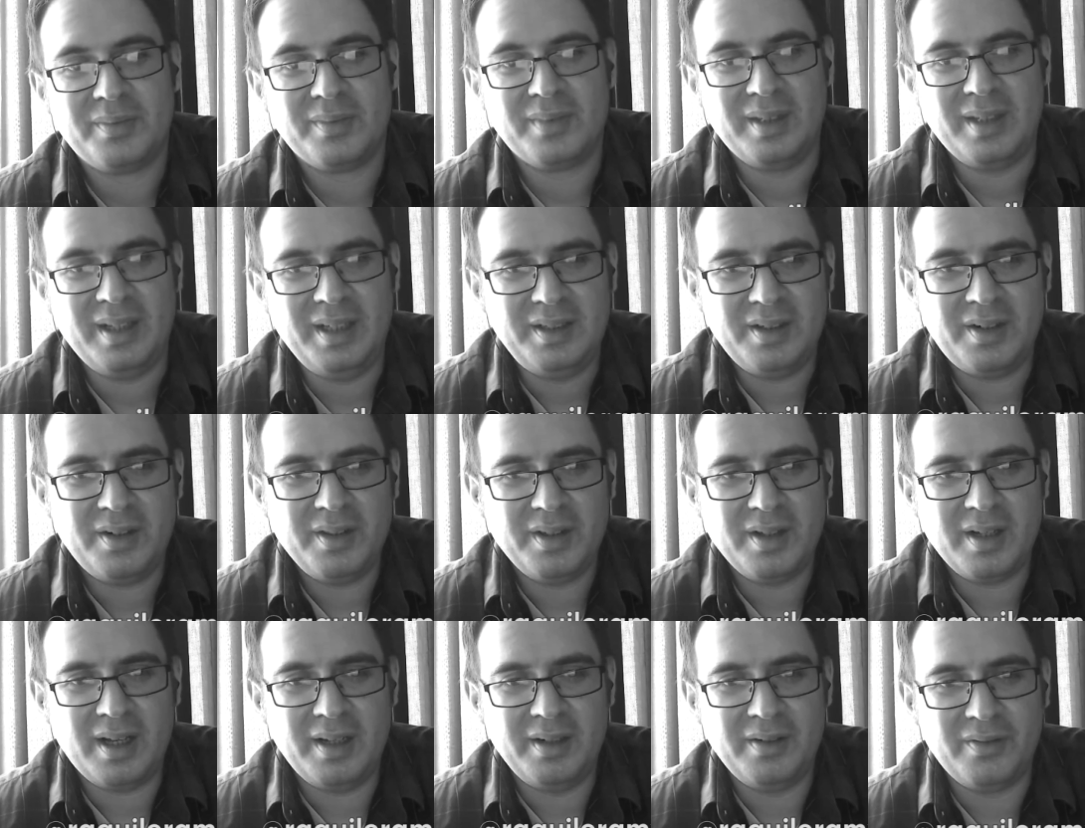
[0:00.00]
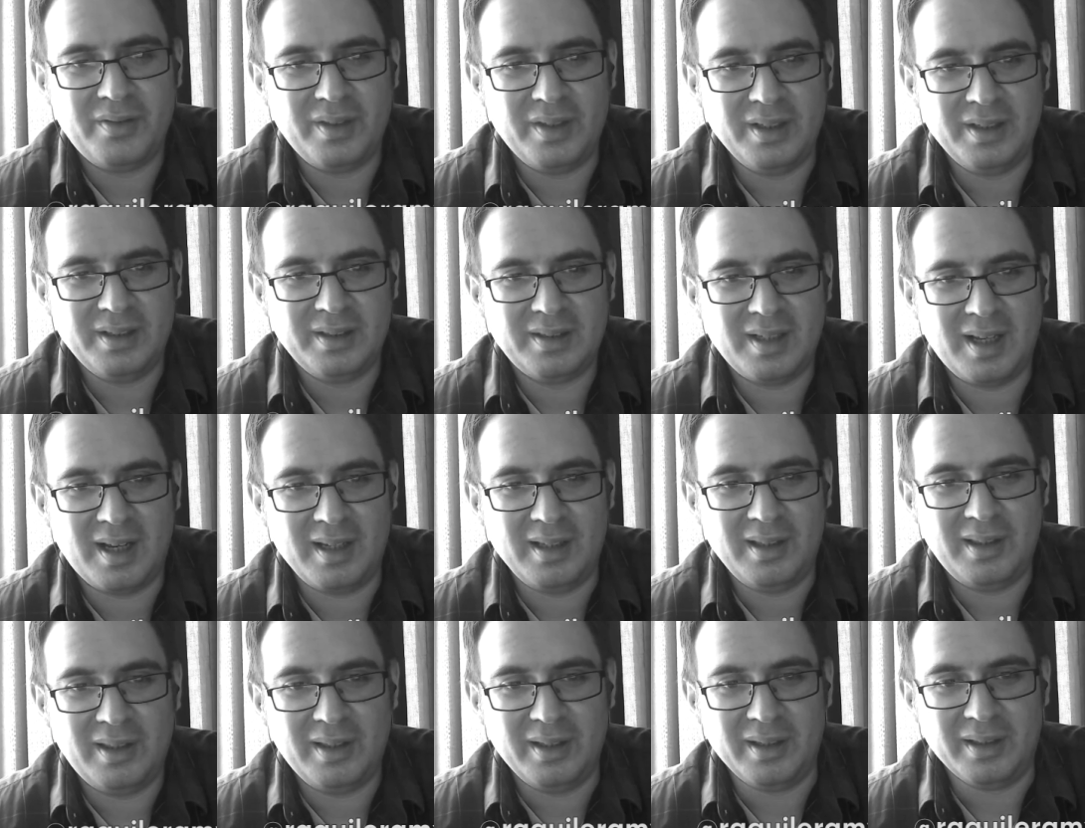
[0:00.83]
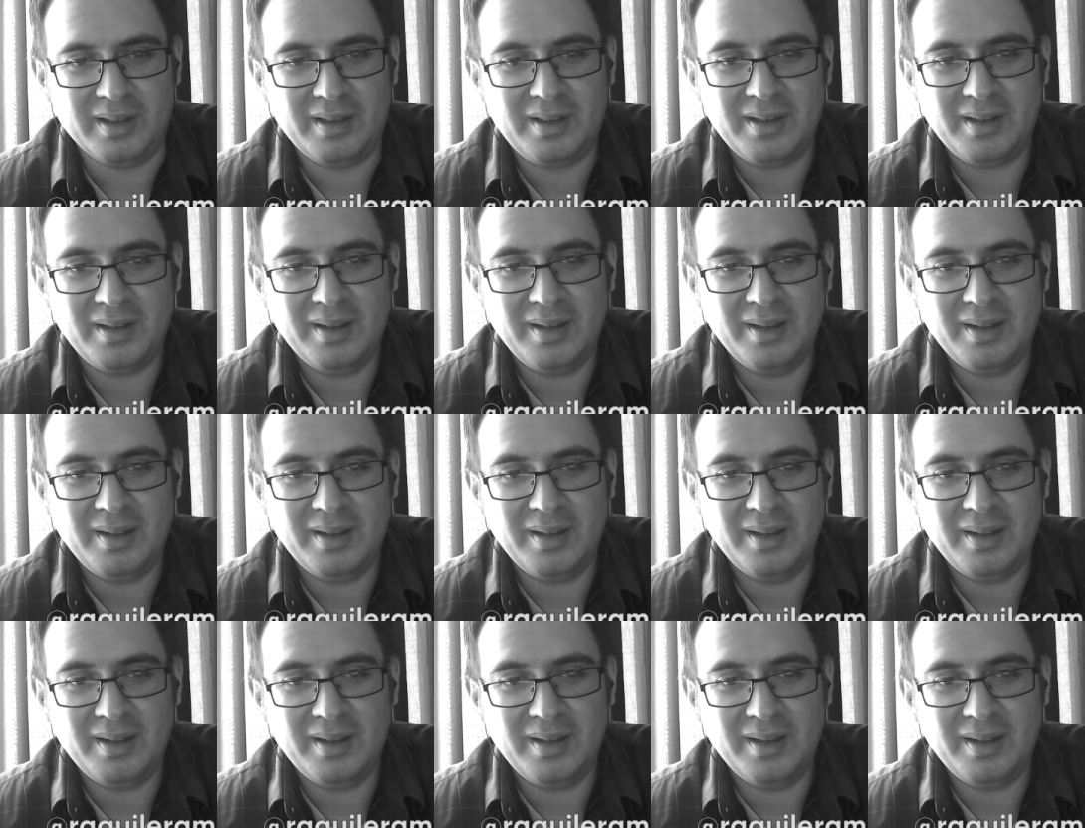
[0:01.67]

These are the kind of things I think.